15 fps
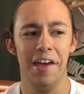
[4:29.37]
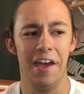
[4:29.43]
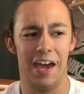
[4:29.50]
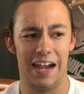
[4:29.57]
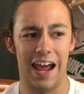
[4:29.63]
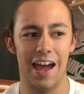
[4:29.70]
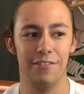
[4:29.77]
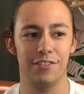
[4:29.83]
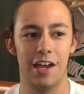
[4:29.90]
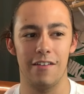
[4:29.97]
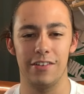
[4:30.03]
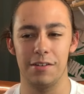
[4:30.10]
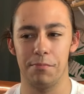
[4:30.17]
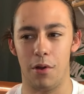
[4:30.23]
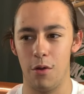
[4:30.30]
and I have to have
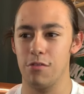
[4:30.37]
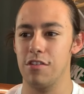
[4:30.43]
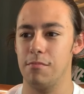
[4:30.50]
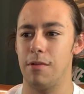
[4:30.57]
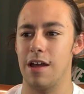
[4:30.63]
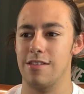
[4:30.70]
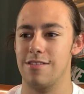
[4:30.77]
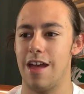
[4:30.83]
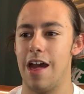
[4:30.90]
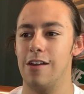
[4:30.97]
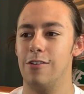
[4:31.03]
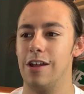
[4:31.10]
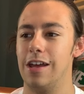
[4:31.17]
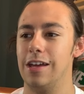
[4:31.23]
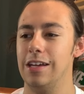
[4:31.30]
it posted by
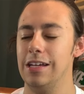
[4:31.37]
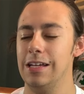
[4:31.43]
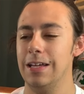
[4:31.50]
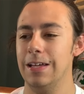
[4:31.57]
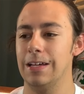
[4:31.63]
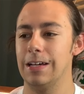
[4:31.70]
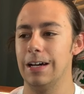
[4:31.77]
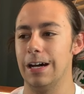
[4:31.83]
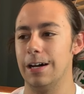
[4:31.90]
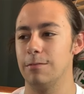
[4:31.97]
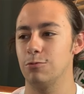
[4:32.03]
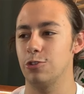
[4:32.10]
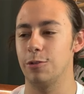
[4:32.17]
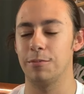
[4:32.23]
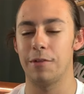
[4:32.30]
Saturday,
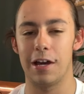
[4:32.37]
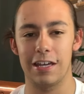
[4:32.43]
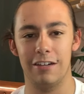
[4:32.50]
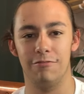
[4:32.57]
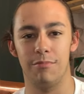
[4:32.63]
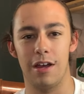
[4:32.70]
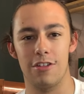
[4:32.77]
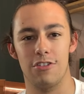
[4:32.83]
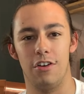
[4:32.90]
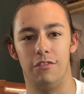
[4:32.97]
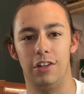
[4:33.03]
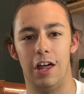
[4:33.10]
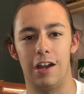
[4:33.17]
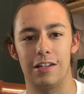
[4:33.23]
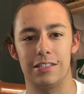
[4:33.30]
so I'm not giving myself a
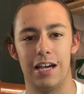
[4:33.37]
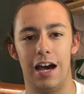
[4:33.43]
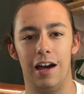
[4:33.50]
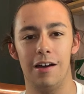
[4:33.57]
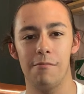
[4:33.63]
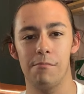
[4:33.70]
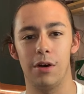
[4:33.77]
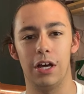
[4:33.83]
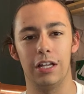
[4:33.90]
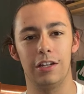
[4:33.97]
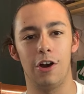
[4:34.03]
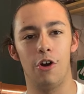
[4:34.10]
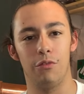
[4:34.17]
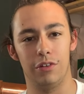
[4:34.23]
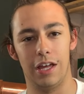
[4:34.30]
lot of time, but
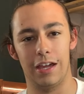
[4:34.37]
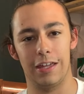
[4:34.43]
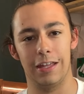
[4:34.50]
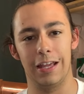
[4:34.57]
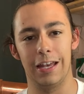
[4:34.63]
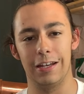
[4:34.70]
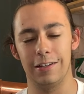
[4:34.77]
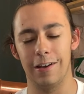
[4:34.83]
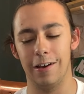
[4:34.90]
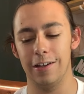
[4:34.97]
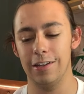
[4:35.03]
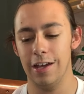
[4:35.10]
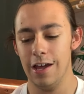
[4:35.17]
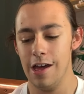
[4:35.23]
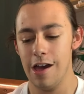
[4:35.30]
hopefully I can get it
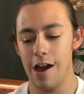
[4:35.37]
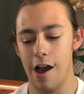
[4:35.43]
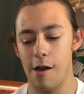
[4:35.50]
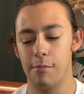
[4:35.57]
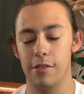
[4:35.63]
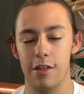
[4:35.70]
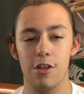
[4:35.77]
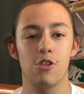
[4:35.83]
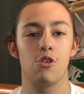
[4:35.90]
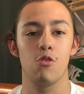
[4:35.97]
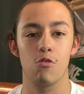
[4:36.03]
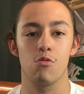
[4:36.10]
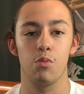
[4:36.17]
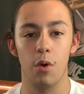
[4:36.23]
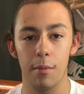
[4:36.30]
done. But these
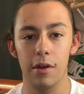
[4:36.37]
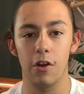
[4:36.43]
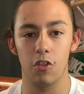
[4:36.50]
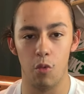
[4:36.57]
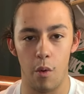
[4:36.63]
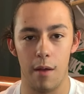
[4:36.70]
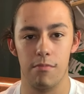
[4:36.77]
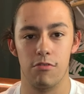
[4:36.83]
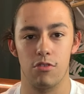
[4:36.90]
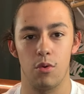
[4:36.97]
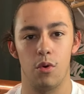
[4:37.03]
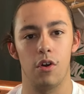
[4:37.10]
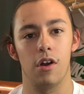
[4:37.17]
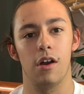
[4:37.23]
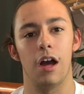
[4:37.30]
shoes will be on the web
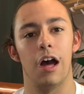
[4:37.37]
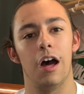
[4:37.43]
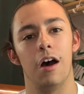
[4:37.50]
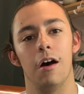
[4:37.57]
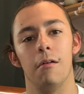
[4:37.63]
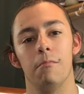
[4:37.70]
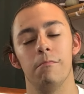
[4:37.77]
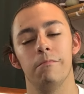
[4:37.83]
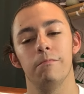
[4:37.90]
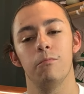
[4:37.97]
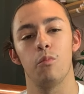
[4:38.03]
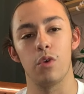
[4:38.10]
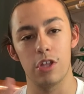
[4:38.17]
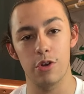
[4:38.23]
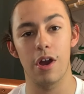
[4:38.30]
store
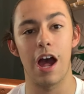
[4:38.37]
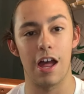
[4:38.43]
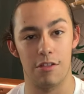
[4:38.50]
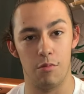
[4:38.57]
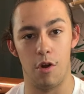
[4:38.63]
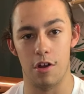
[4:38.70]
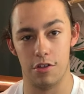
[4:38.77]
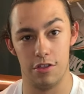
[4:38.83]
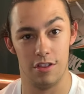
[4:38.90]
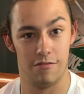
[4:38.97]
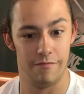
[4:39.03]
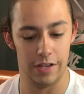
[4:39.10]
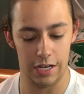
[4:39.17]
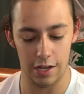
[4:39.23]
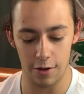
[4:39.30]
when you guys watch this
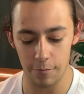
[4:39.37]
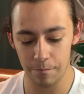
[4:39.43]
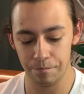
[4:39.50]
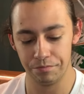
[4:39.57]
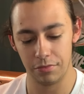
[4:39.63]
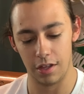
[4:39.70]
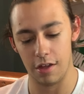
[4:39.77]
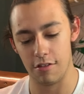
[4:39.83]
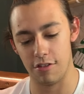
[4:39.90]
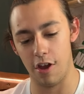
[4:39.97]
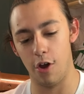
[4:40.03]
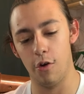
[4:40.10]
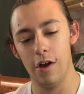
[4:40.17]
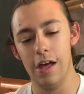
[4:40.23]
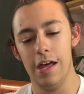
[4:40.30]
video.
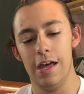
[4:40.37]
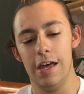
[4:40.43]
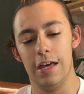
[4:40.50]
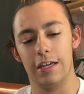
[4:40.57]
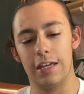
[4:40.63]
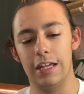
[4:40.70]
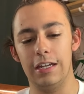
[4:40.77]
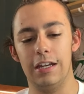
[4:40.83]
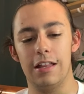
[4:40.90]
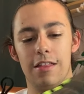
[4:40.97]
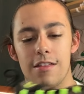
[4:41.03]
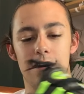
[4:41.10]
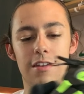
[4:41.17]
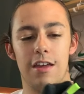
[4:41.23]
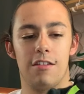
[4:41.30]
So, getting into
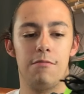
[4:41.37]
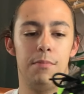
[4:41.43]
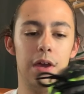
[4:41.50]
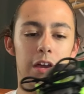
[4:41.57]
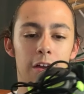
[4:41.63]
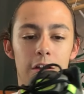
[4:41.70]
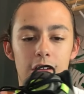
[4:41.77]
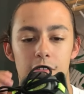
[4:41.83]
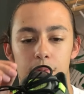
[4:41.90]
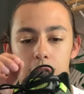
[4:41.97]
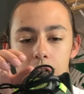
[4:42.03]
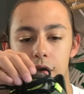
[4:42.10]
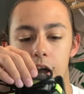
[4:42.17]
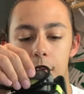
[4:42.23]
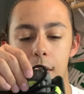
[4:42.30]
this next pair, it's a pair
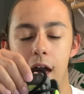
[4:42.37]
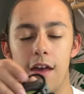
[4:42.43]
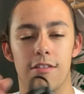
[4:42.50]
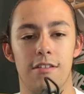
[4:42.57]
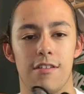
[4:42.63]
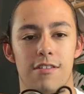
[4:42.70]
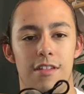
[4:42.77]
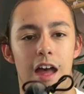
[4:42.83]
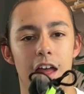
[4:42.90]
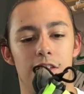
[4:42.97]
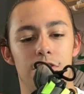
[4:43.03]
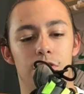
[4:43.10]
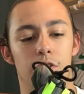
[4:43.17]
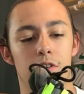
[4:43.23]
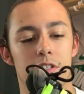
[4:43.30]
of Air Maxes, size
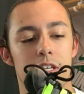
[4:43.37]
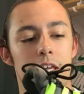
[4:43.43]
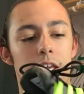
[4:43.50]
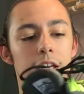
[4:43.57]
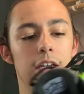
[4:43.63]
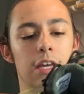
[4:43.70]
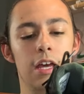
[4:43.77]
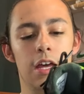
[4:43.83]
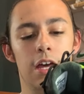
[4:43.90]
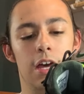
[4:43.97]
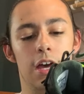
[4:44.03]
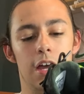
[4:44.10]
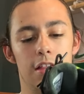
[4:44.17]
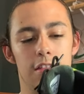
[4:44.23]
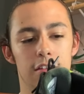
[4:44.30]
13.
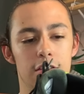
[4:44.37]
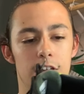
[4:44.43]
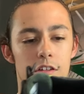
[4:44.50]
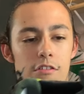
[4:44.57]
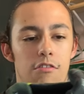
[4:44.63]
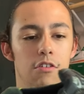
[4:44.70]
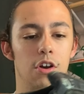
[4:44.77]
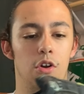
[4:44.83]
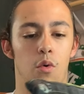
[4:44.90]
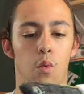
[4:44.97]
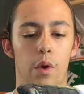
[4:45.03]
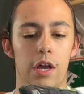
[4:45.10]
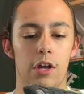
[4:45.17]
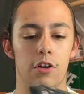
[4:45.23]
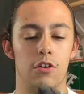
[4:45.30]
It's in this
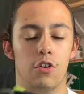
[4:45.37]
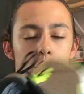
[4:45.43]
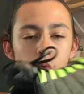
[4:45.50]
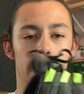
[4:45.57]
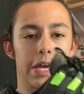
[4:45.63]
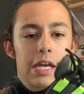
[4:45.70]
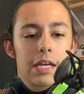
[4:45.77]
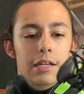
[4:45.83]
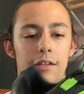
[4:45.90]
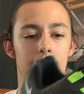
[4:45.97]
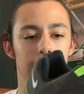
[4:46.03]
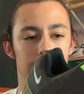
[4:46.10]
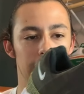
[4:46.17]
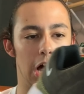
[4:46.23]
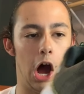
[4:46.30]
weird green
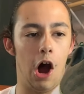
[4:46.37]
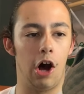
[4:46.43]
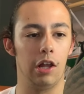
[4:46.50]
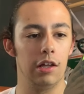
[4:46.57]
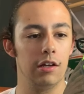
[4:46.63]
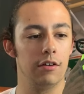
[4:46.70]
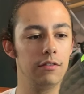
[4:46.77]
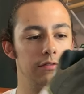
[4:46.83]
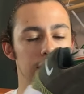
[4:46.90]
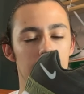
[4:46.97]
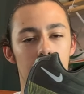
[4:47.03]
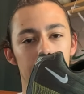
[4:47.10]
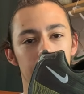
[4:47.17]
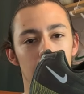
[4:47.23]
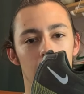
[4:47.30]
olive
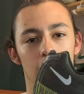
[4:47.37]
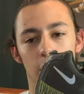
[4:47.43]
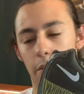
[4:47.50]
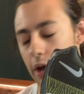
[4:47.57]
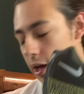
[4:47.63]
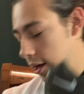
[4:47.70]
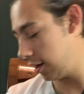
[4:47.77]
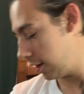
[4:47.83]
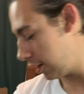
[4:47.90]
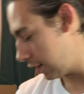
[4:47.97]
type colorway.